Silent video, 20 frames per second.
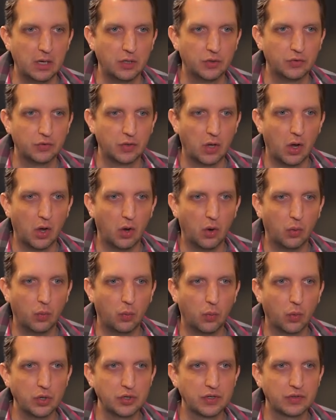So
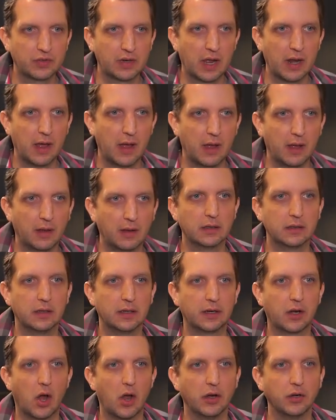we're just going to
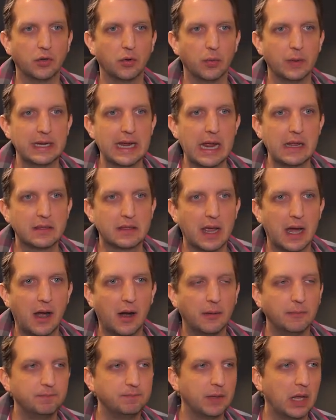click on create
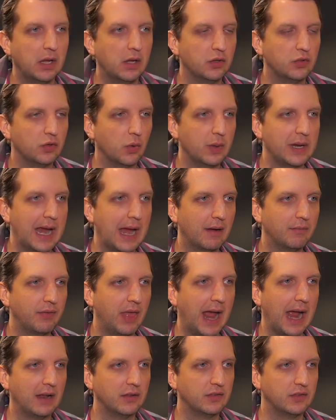there. So we have
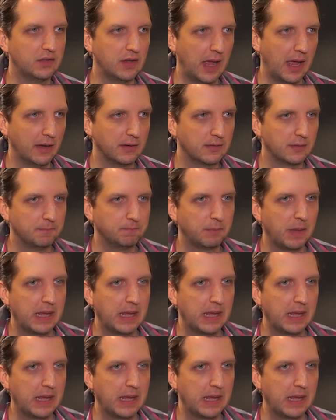that set.